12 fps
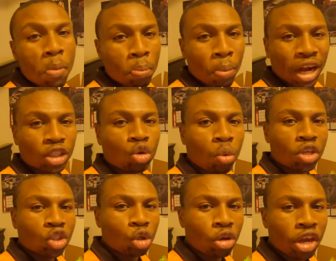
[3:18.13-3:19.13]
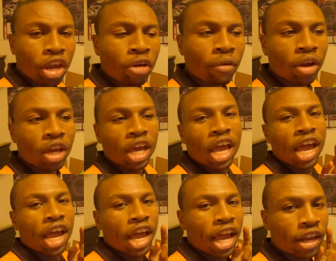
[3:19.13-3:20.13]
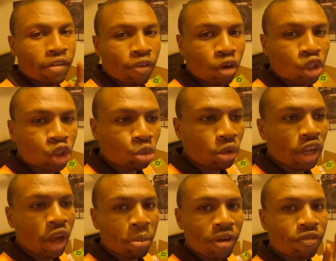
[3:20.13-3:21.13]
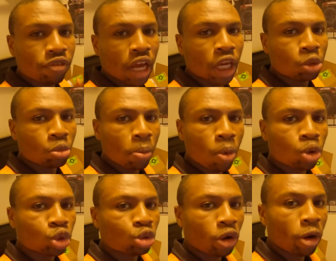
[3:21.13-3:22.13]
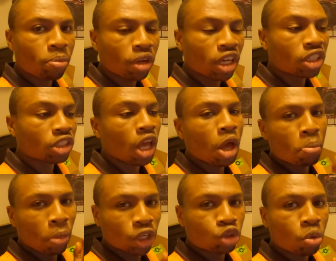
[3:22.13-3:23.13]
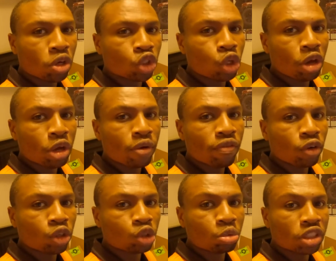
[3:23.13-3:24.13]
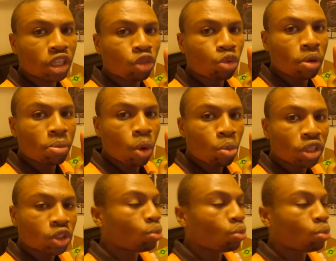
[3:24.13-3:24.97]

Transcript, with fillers: My 22 year anniversary I me flying the remote control Planes. My 22 year anniversary is in three more weeks